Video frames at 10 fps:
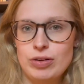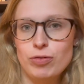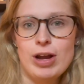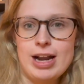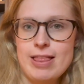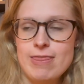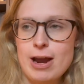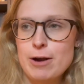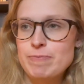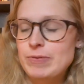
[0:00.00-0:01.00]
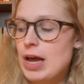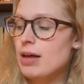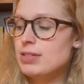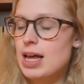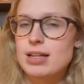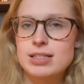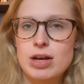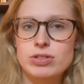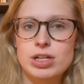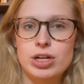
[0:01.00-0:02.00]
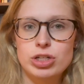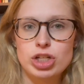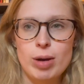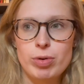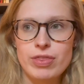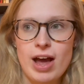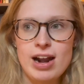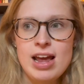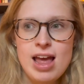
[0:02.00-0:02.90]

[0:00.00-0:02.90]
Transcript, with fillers: written in there. Uh, Silas House did a good job with that.